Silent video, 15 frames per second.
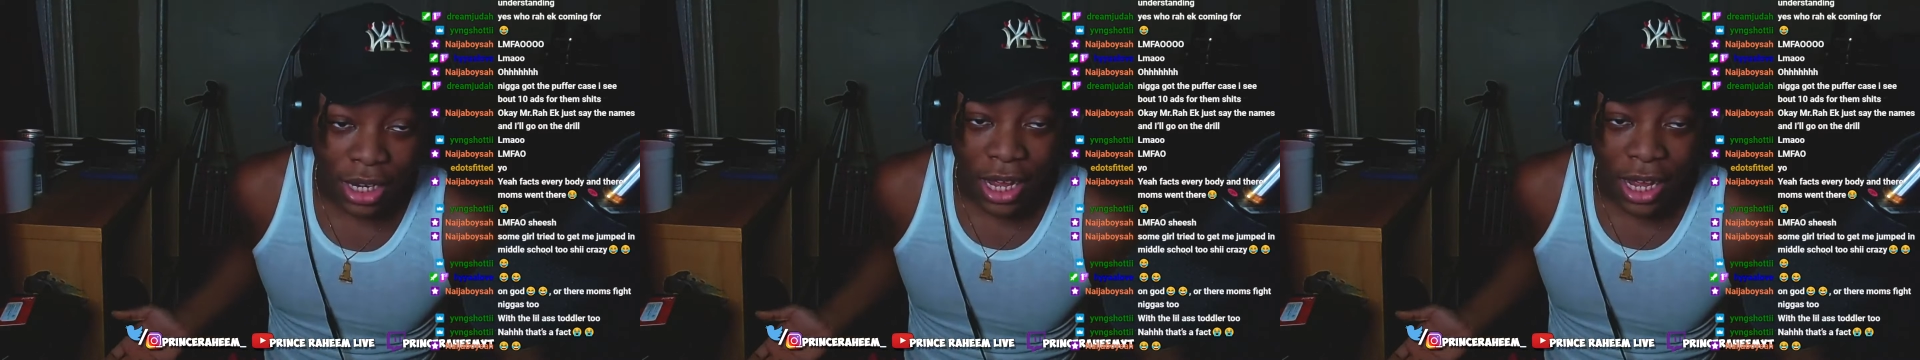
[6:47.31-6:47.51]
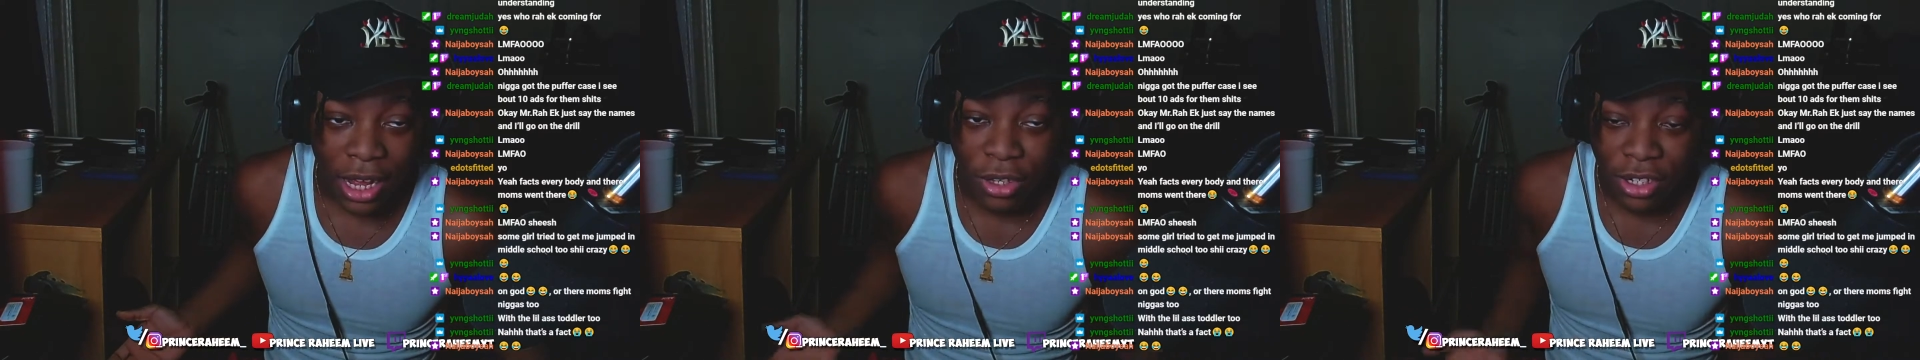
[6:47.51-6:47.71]

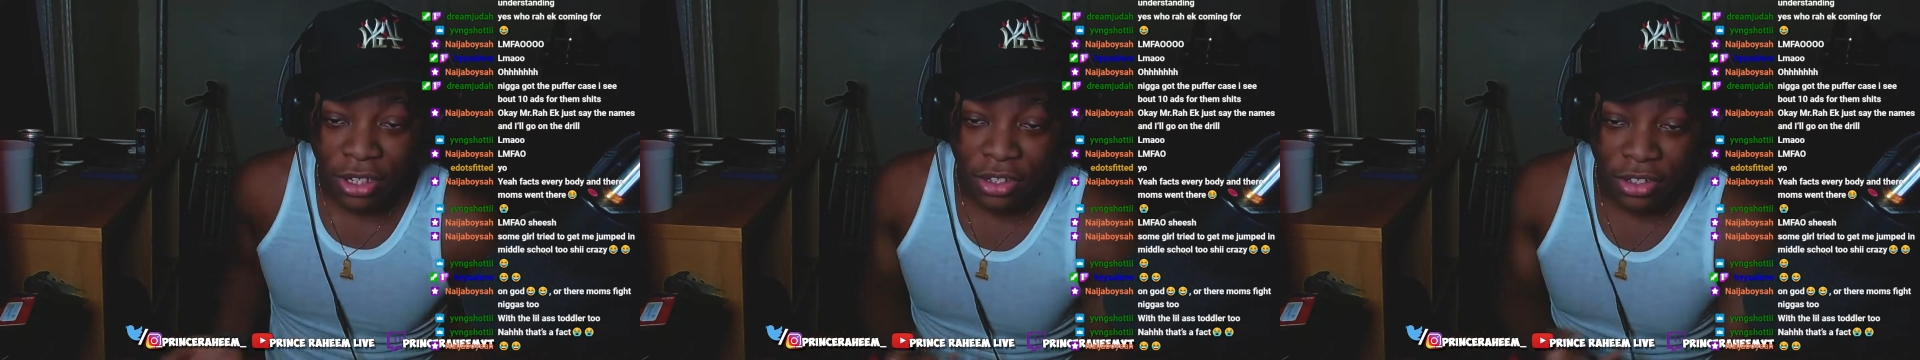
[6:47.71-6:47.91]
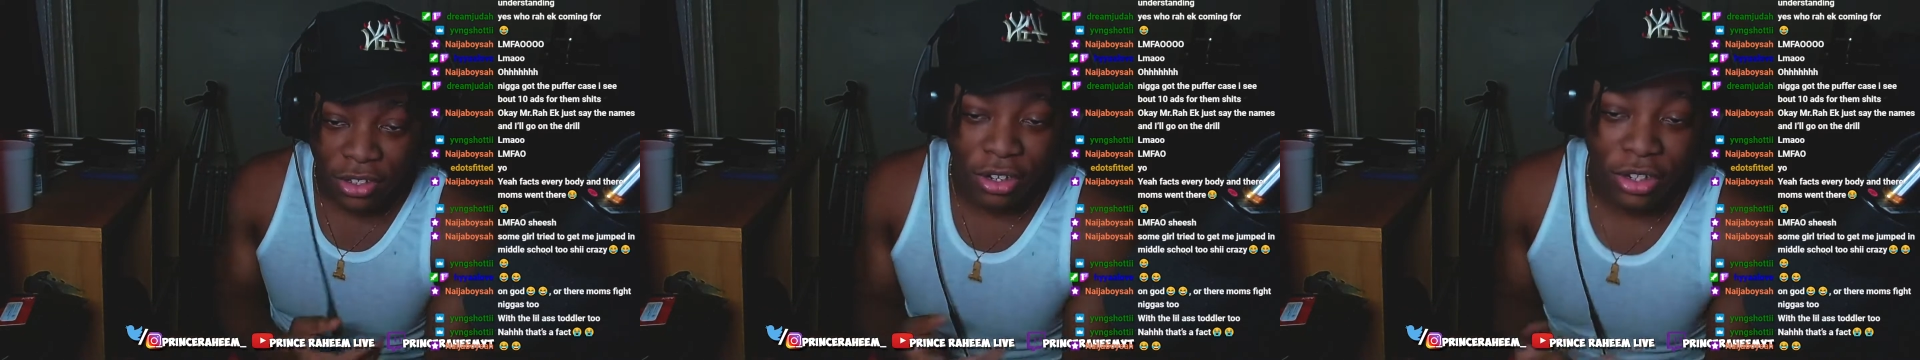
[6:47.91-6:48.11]
Like, when did
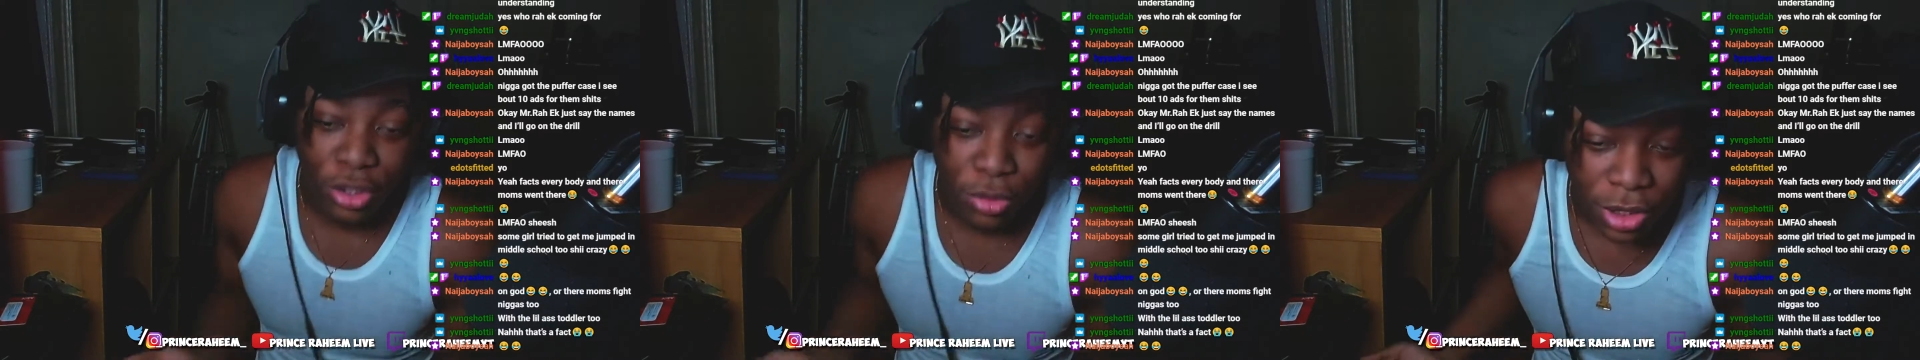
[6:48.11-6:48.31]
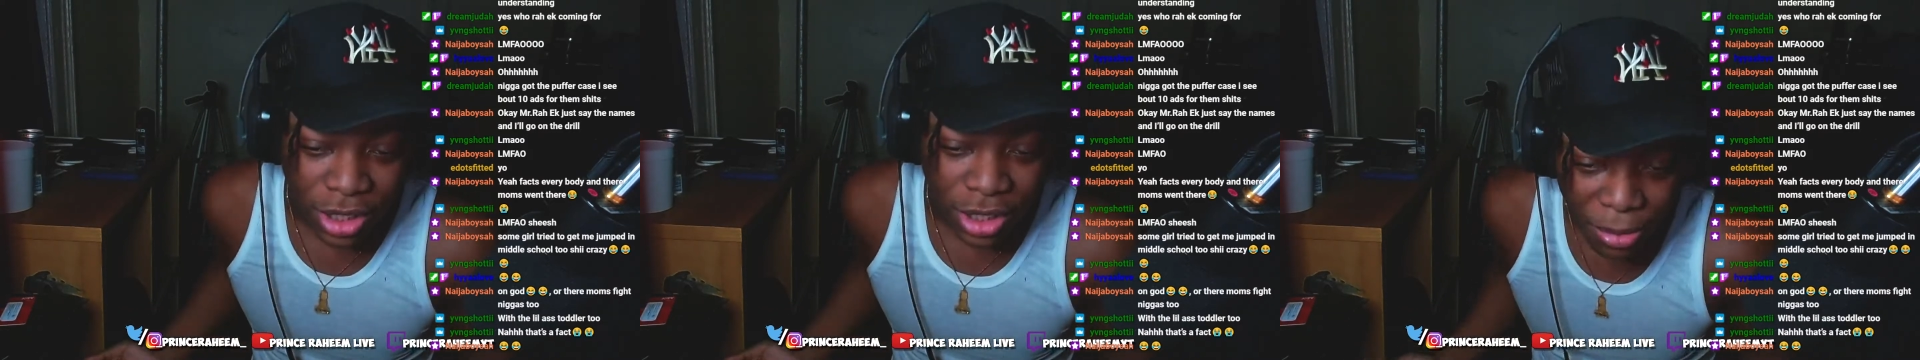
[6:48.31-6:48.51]
this turn
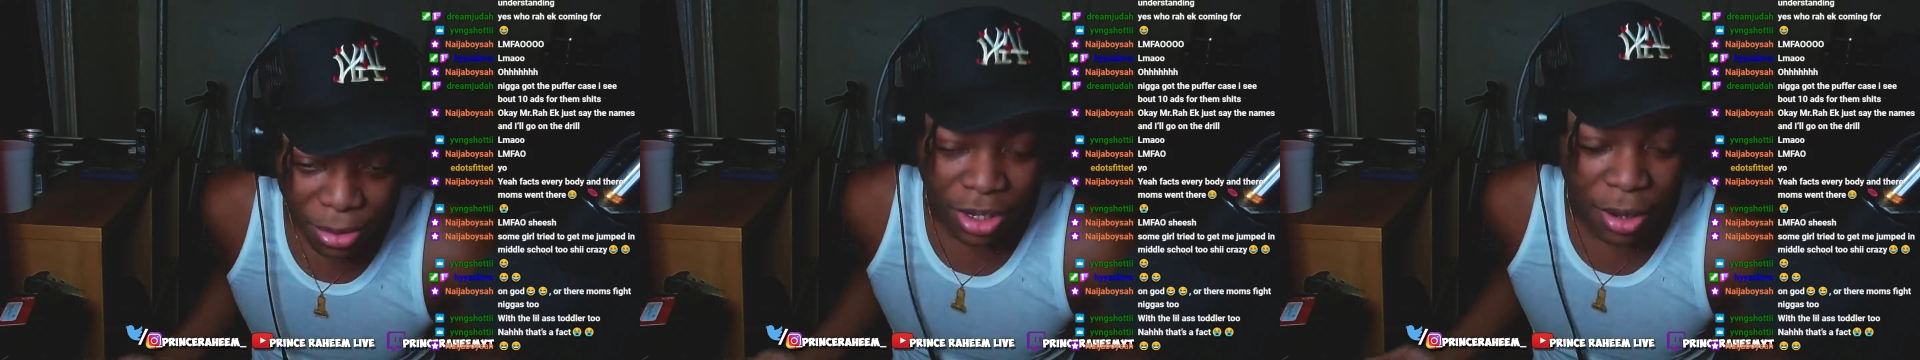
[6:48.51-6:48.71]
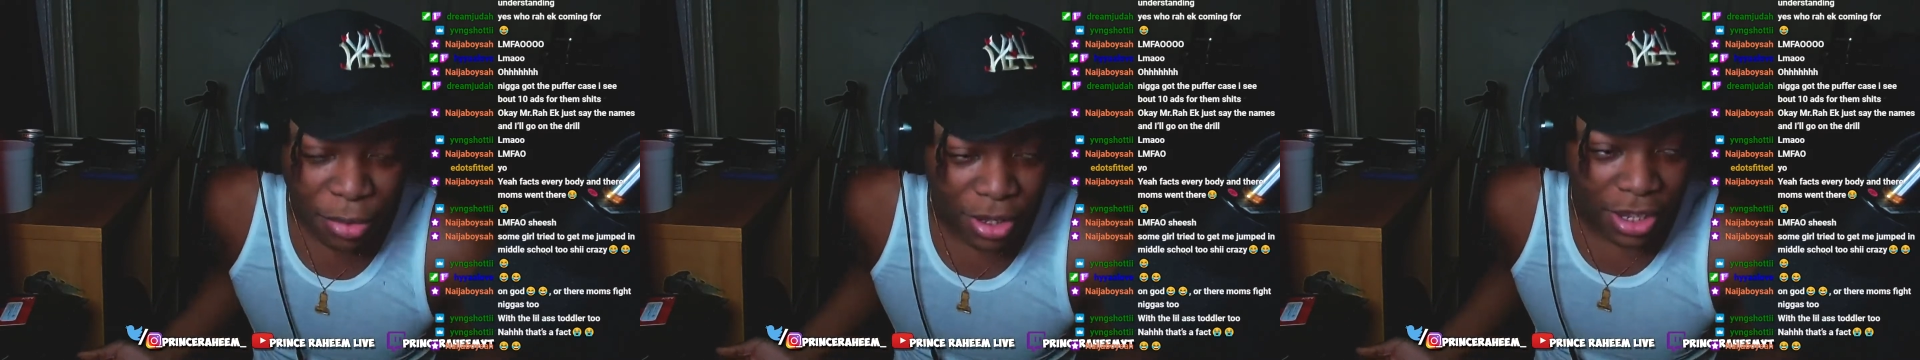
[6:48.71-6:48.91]
into a
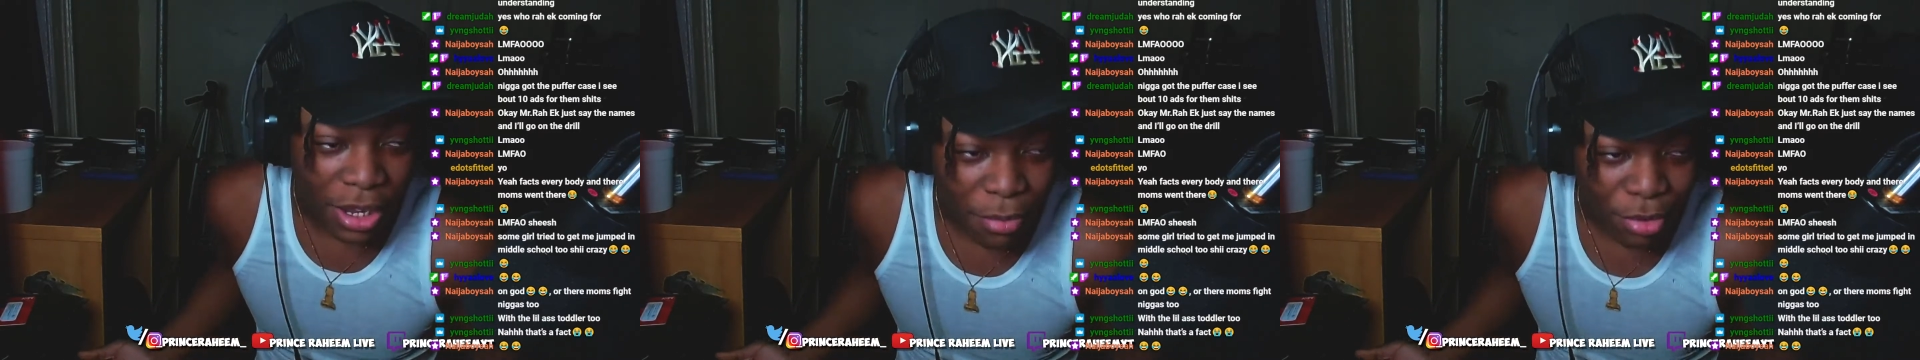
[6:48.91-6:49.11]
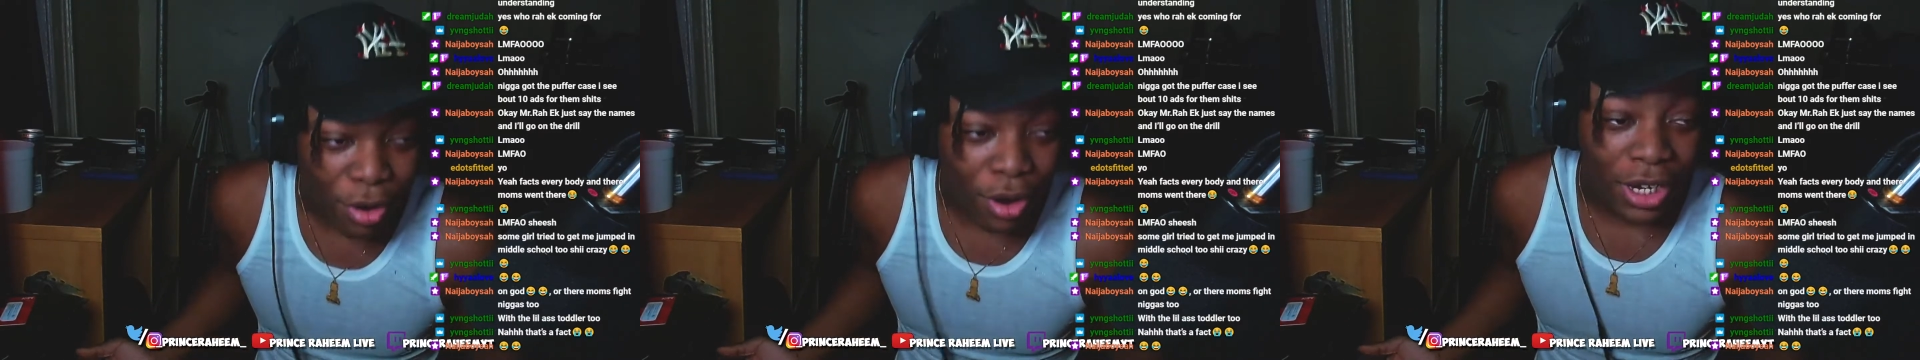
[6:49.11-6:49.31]

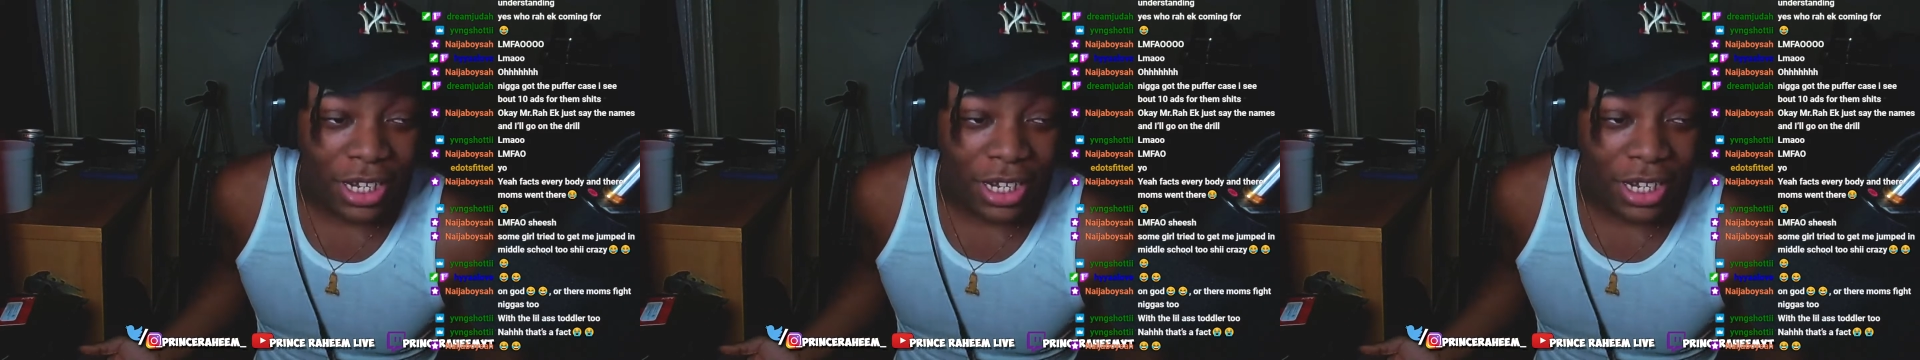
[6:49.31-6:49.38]
WWE, bro?